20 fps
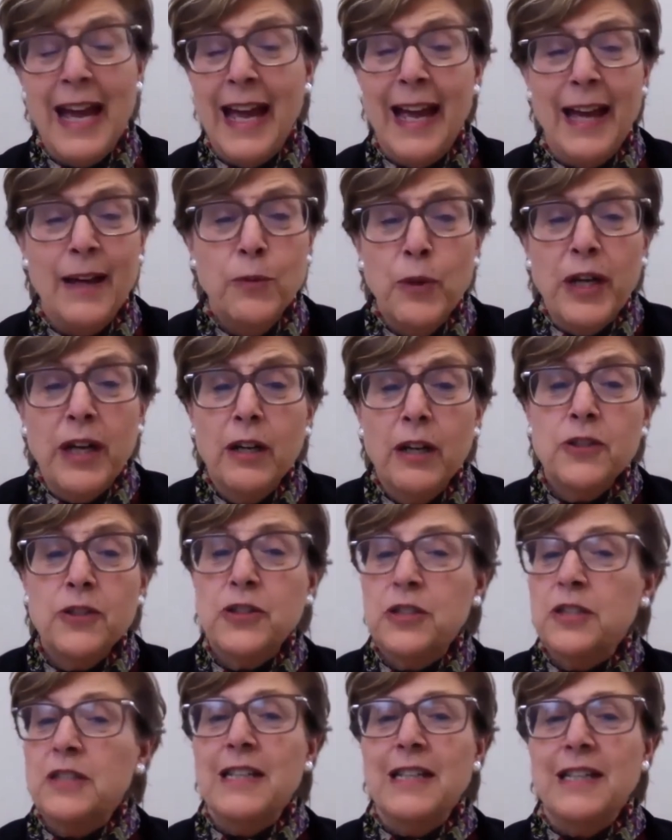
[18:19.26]
and we all
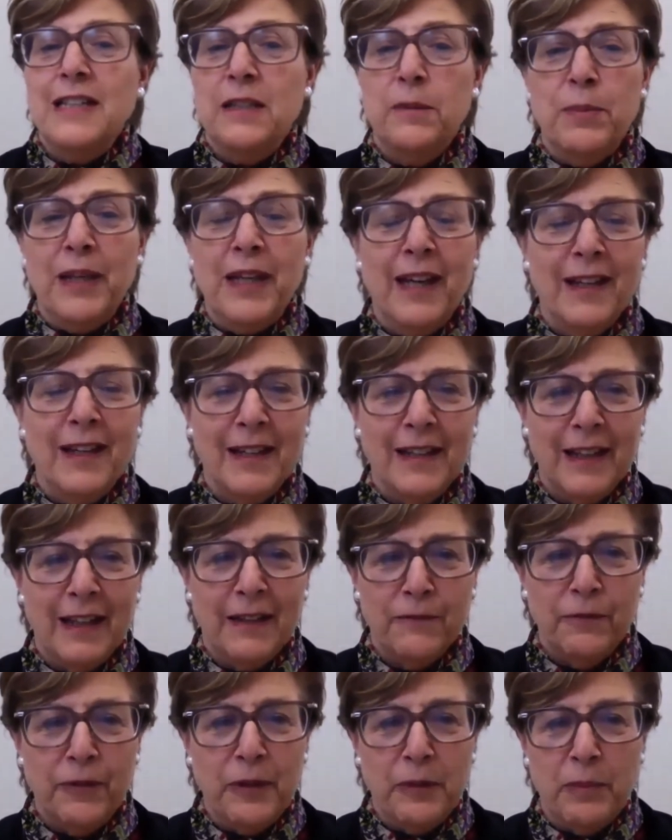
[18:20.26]
should need to be getting
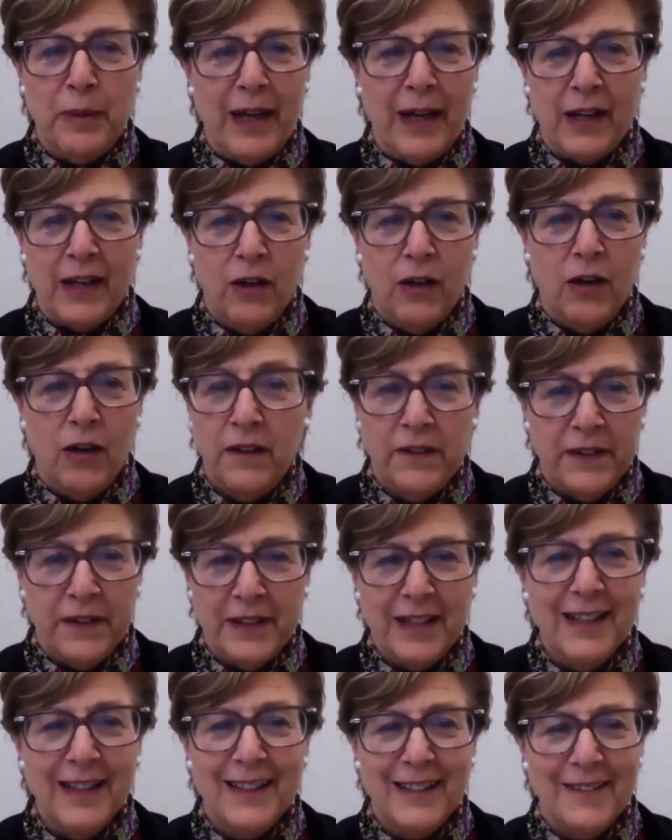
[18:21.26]
that feedback all the
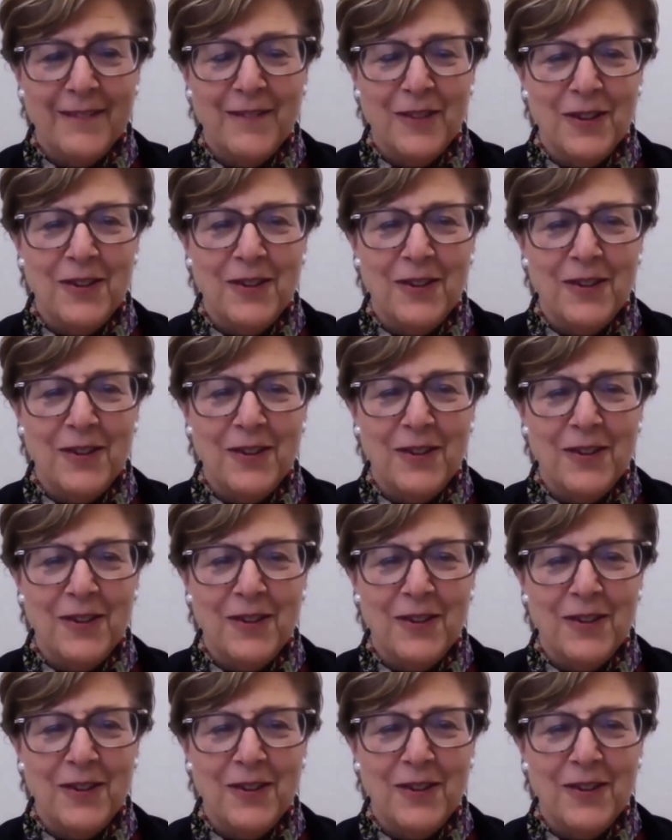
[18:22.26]
time.